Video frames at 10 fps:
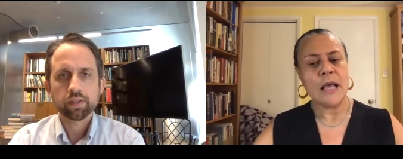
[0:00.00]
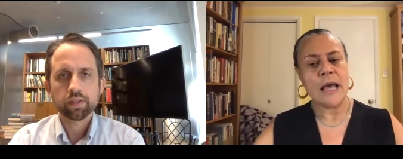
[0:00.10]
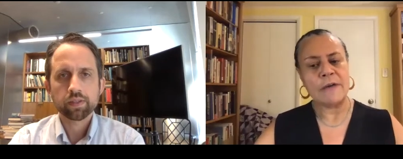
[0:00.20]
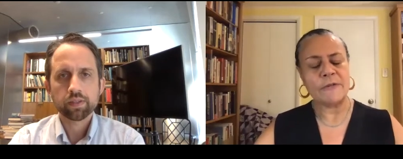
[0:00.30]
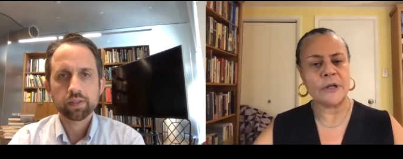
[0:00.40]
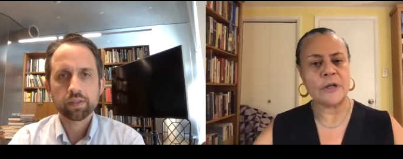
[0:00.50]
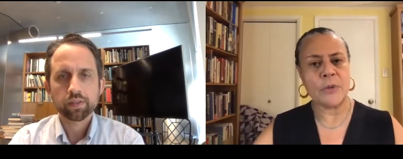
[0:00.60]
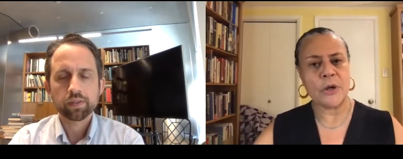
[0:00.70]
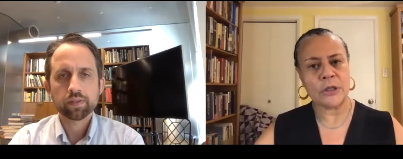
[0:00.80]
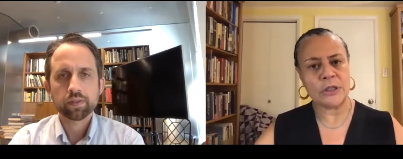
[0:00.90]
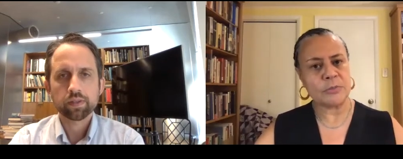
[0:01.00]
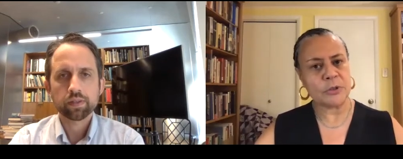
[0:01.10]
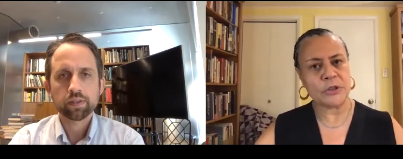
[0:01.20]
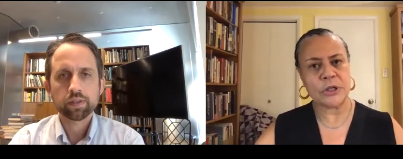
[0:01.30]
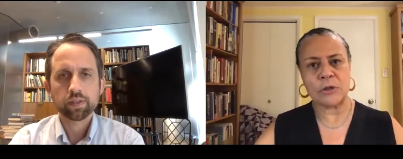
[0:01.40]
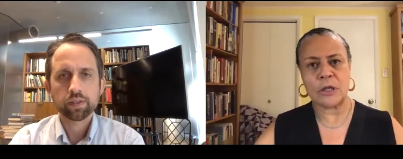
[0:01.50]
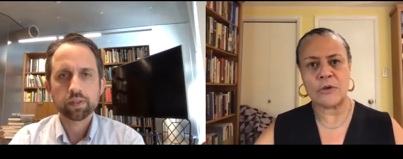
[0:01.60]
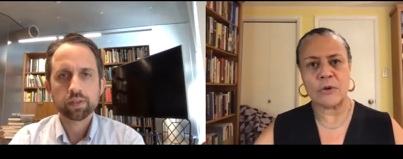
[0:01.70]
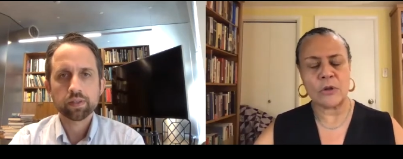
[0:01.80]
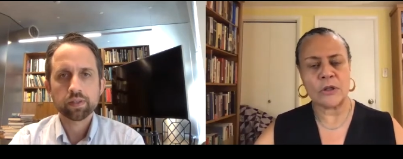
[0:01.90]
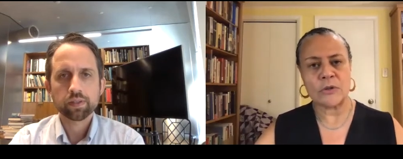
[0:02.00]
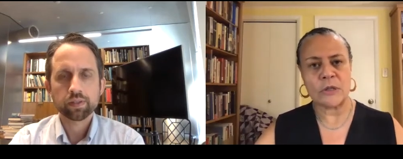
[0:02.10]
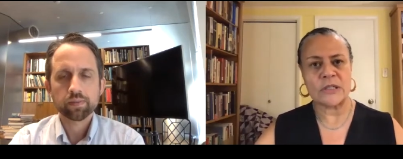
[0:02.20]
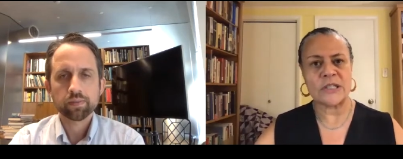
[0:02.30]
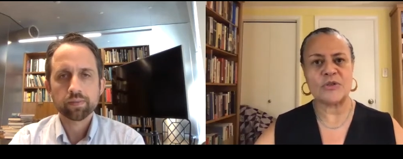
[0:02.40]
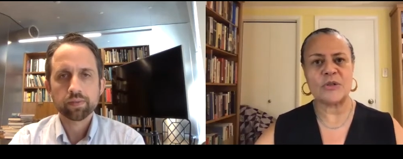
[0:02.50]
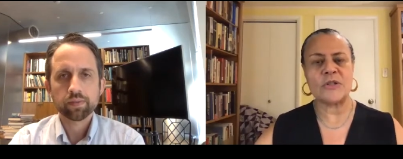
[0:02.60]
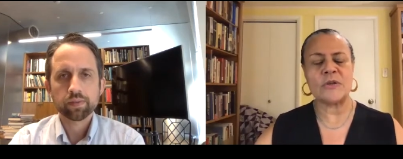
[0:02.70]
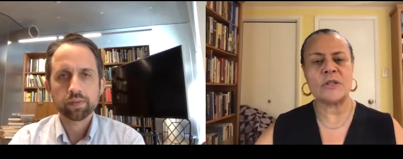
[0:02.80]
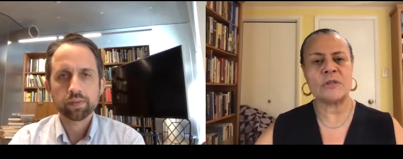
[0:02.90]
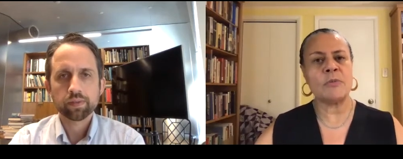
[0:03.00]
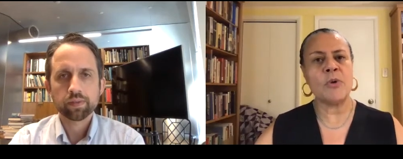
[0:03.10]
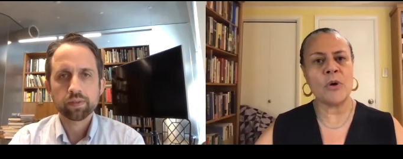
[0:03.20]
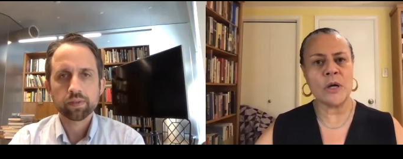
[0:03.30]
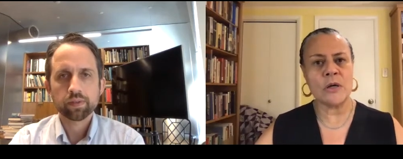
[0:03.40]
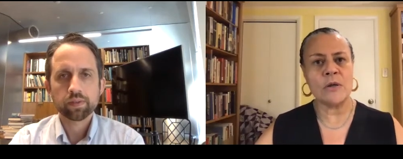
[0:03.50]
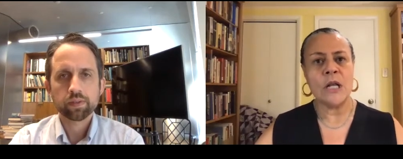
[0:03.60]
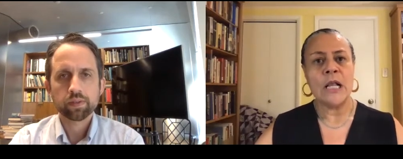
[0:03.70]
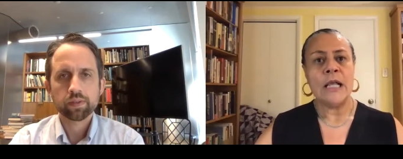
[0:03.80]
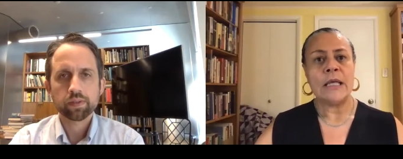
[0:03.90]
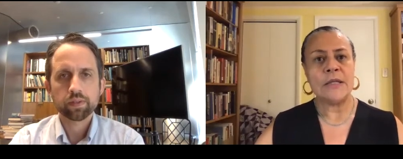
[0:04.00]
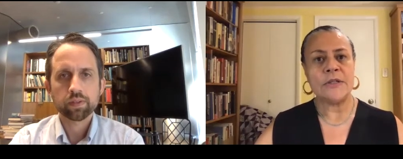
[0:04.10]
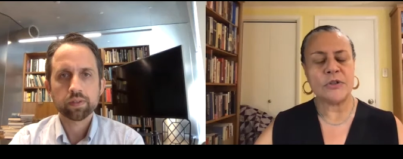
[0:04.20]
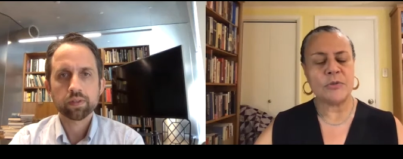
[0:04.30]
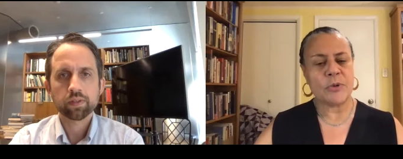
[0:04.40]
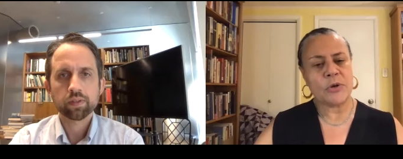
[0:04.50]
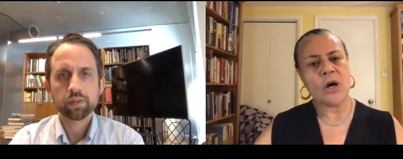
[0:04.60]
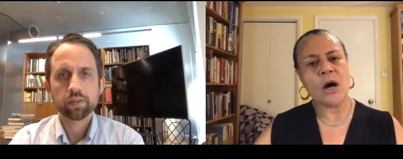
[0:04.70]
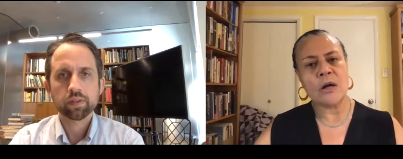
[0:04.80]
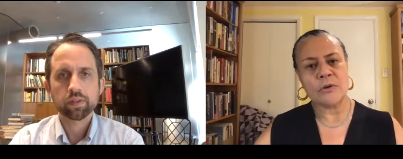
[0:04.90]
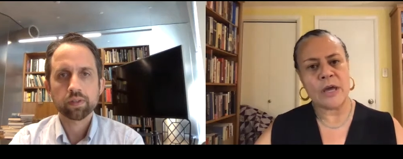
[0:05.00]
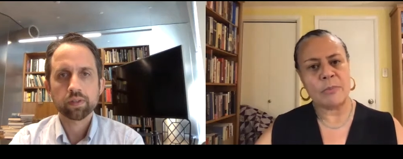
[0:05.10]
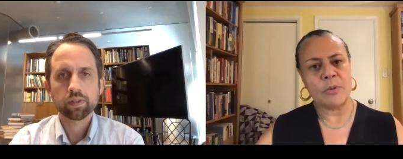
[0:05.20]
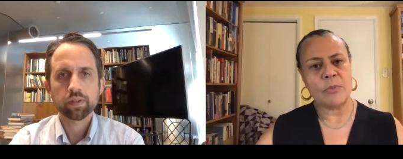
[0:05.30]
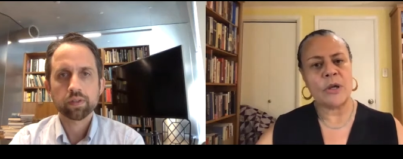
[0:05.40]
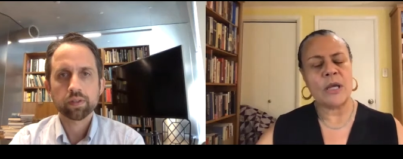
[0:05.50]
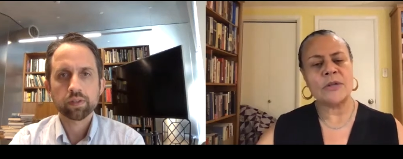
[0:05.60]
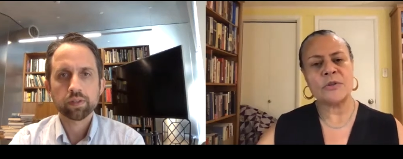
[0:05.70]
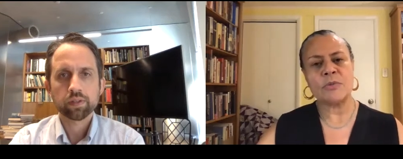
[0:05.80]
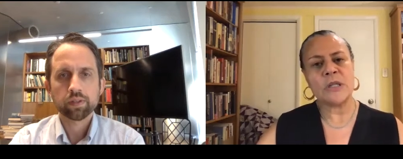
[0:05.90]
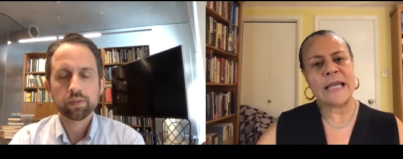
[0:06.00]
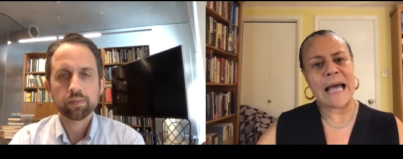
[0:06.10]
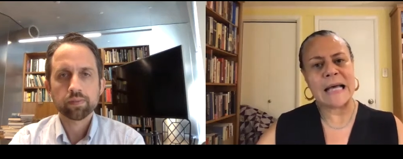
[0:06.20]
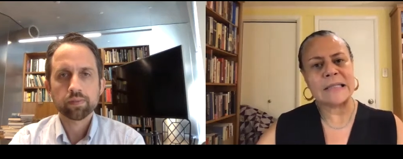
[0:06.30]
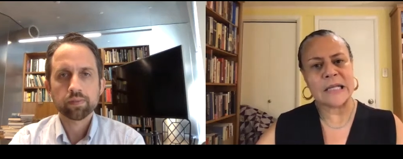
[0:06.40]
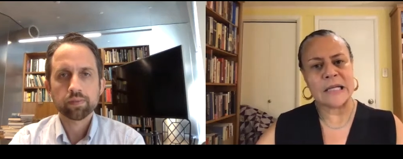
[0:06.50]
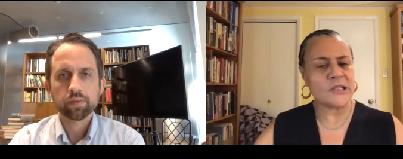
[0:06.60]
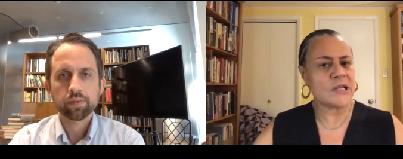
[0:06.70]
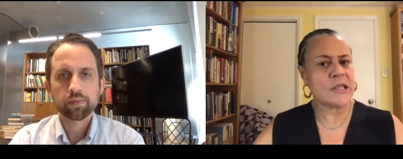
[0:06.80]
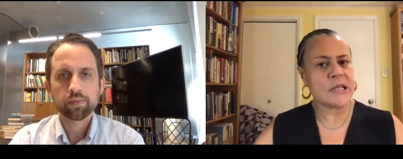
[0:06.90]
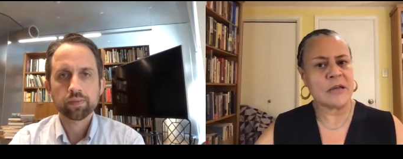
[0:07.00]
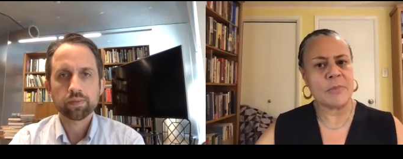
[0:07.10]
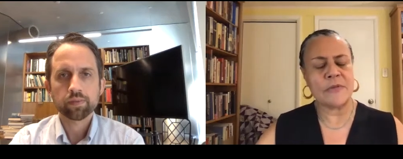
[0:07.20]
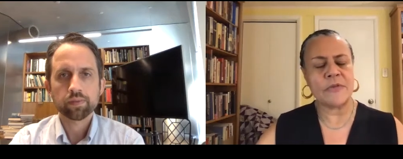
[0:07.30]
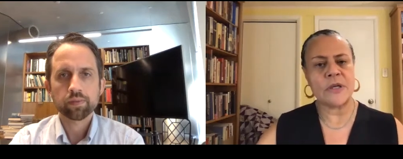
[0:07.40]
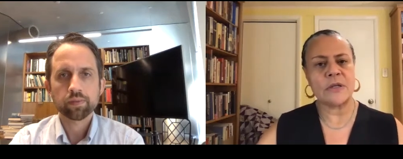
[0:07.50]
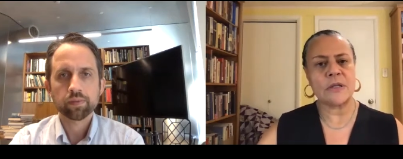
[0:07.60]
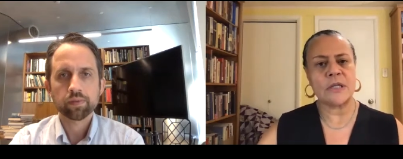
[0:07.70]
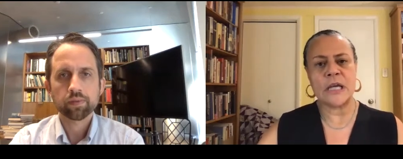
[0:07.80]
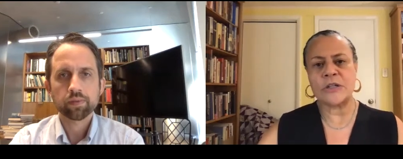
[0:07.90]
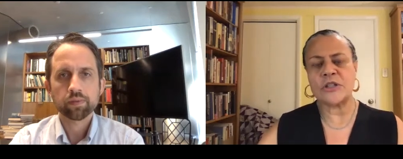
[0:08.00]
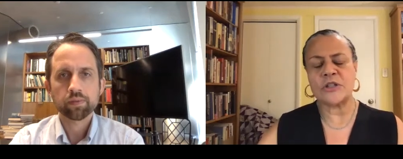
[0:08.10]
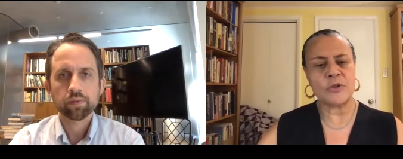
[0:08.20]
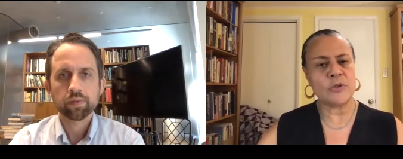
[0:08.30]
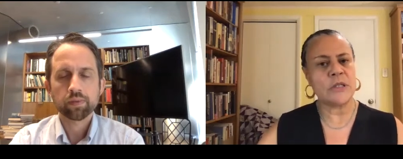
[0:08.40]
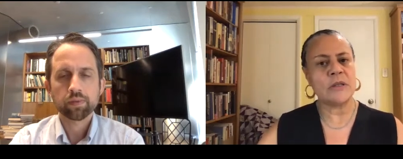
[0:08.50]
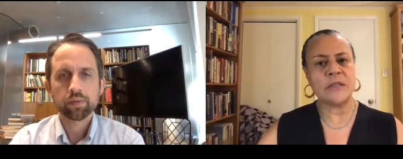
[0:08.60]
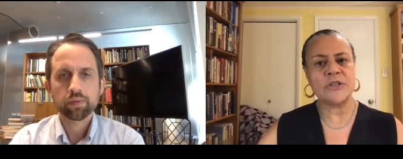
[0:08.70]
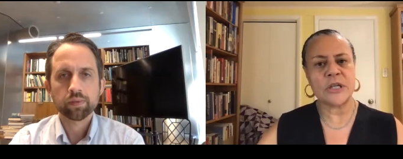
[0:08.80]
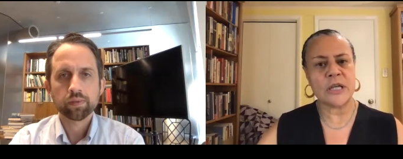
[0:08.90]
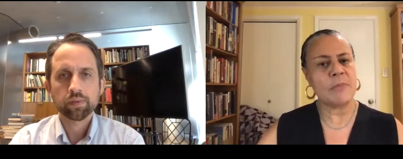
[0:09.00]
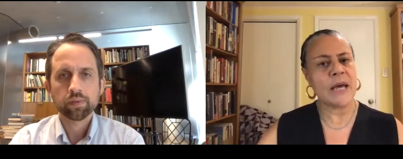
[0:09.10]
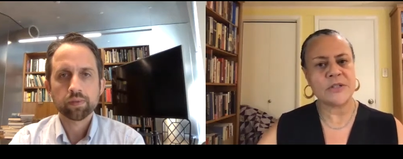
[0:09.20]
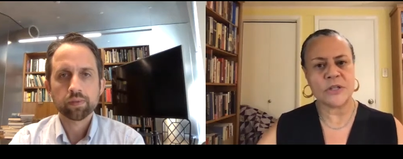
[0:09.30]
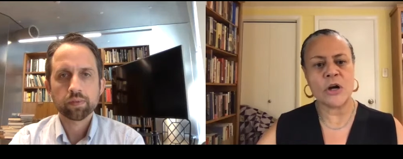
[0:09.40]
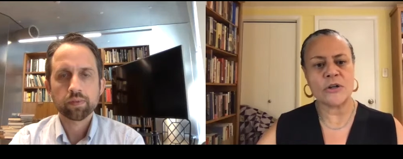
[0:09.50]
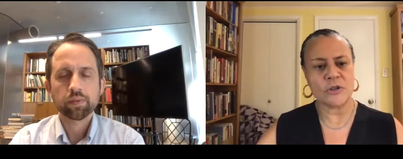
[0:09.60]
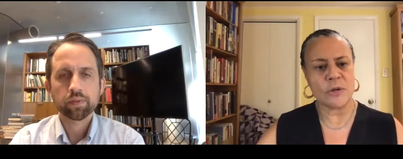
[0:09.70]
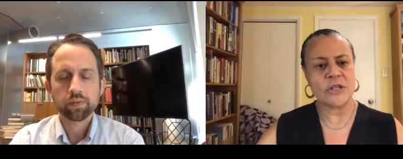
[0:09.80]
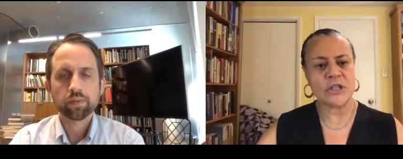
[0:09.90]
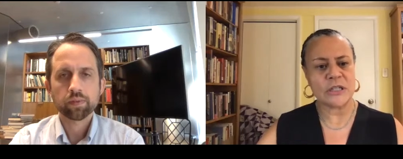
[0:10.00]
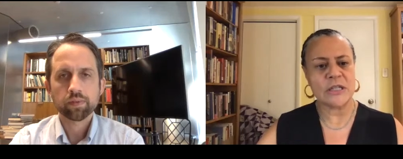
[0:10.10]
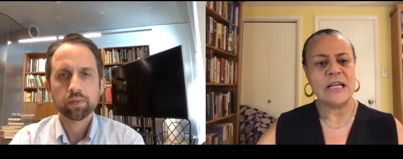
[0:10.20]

Speaker 1: African Americans, particularly in the early 20th century. So this memorial is to both honor that memory and to really ask us to think about the connections between lynching and mass incarceration.